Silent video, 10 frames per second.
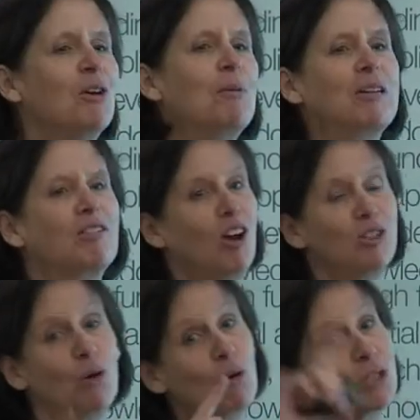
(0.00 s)
the ornamental
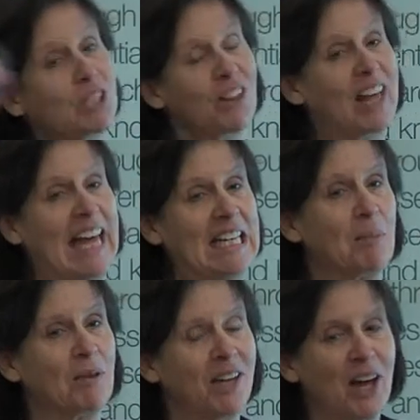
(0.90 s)
growers all stuck their hand
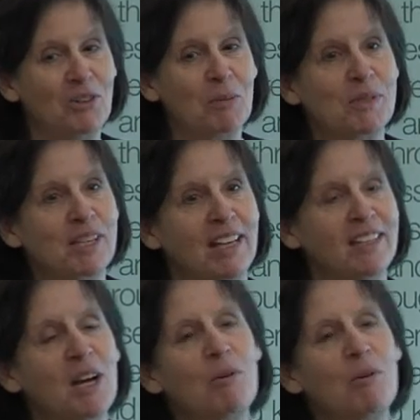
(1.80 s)
up at 100%,